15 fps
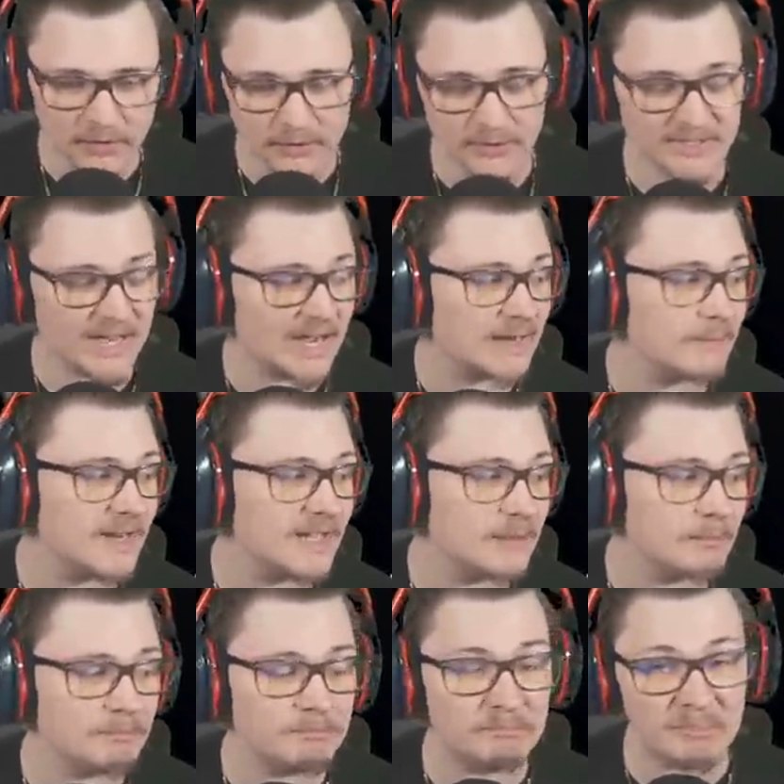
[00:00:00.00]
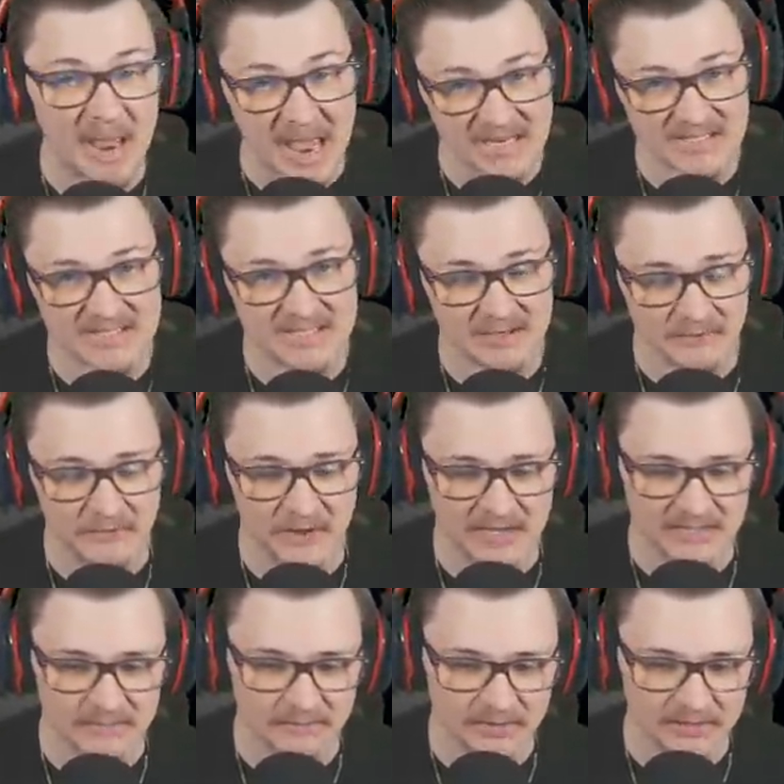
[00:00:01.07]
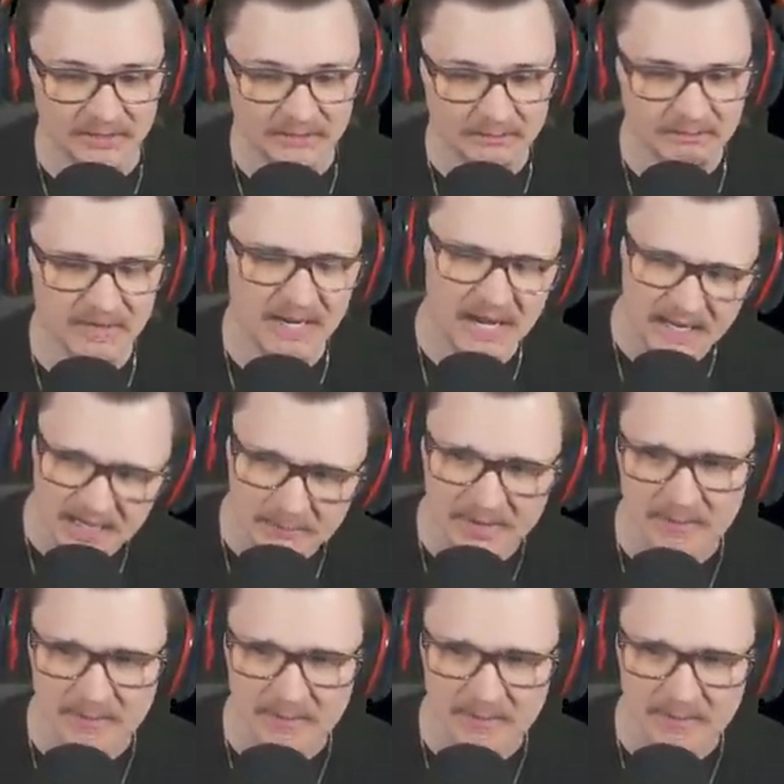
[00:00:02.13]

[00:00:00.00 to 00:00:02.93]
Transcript: So he's not going to be the best defensively, but he ain't going to be